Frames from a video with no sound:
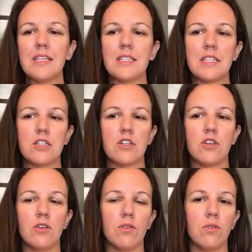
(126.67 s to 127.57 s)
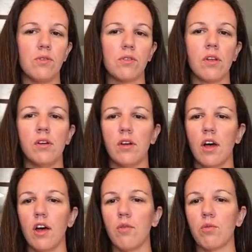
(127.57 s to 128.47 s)
easy to use
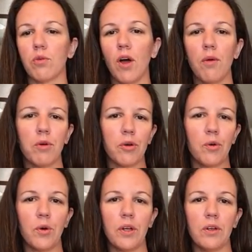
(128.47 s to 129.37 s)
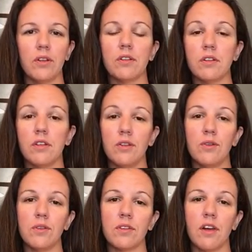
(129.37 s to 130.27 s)
rub or oil to
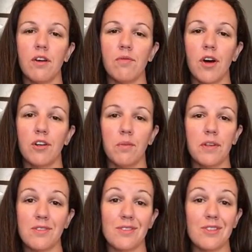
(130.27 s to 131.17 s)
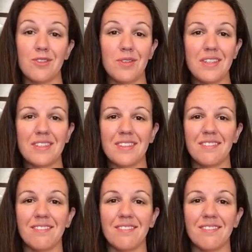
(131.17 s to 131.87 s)
use on your muscles and joints.